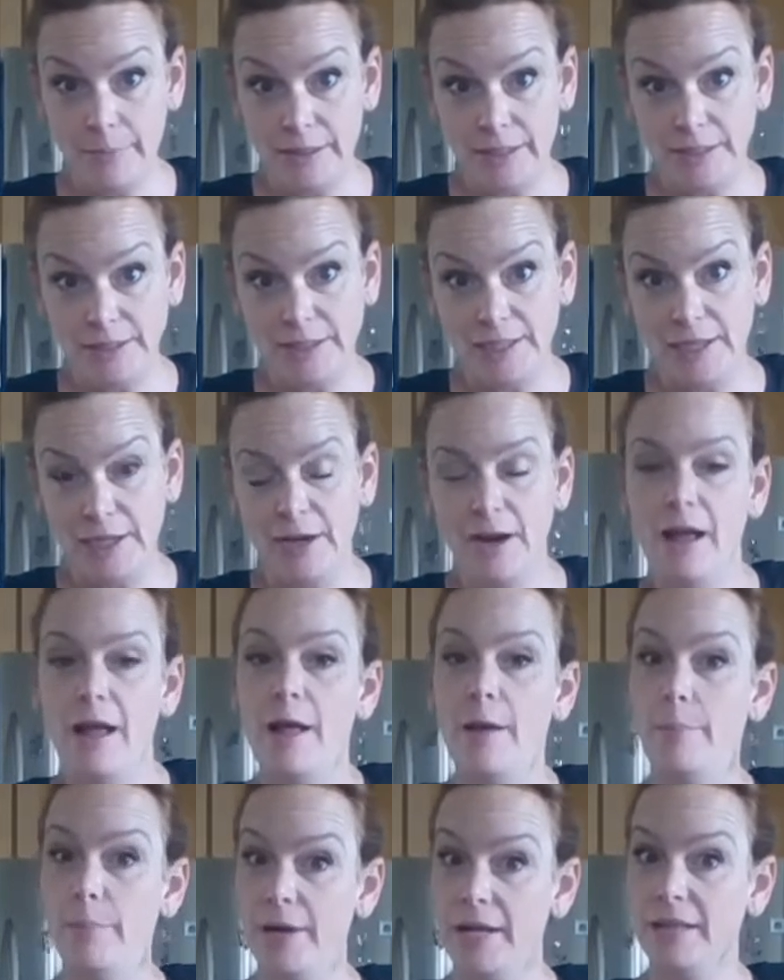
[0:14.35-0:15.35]
builder,
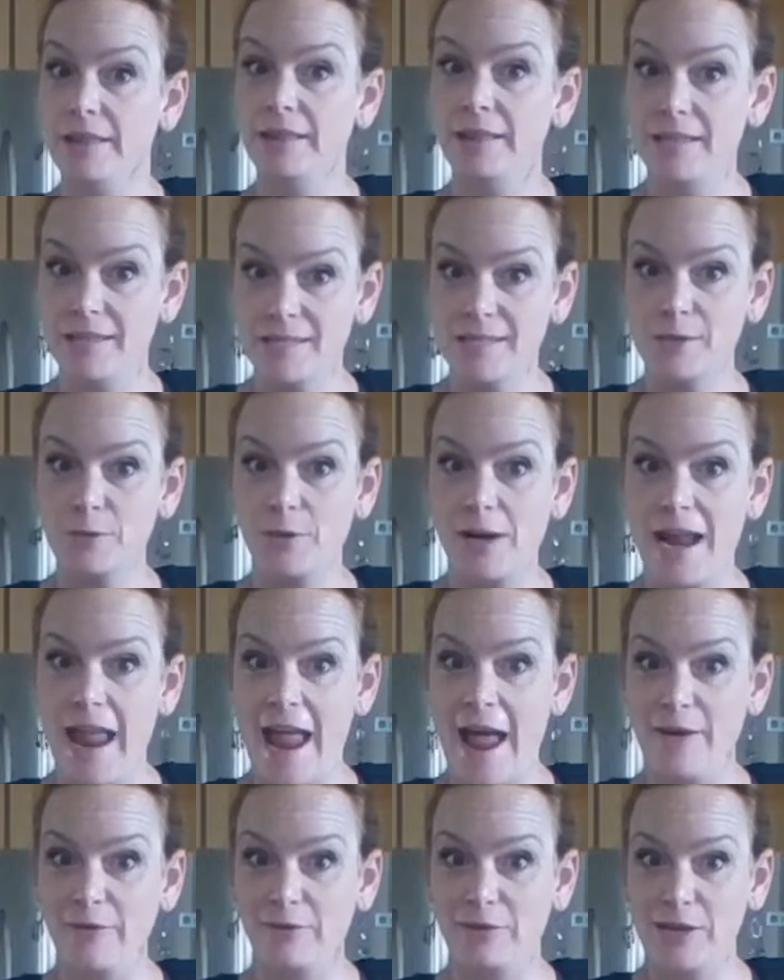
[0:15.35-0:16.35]
but this is what I
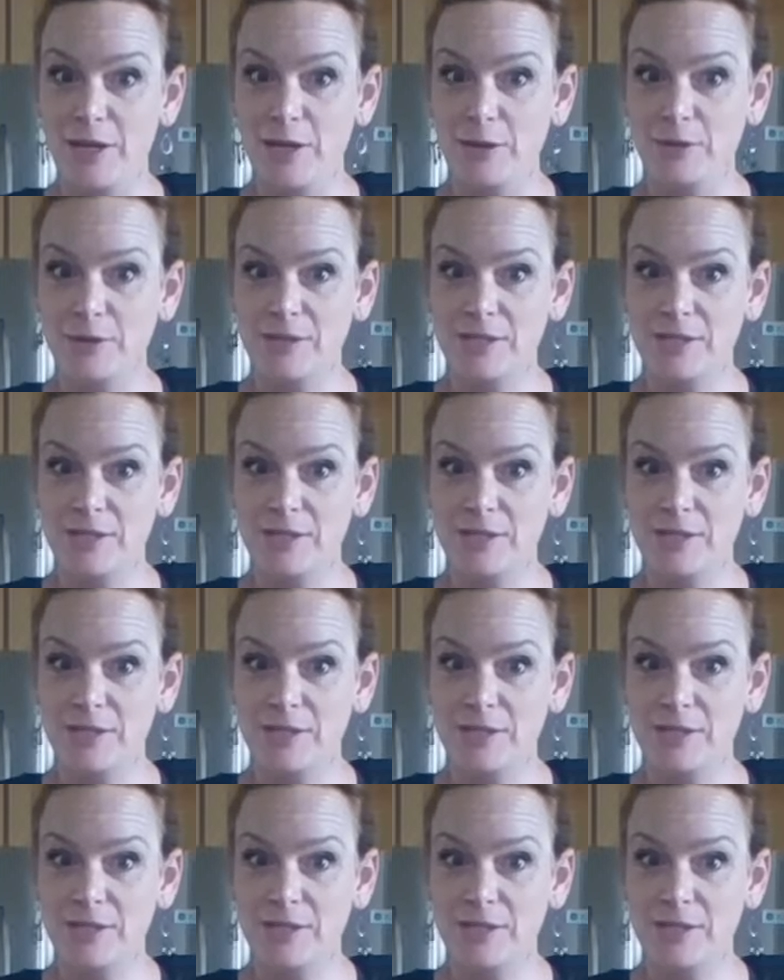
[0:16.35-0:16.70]
have for you.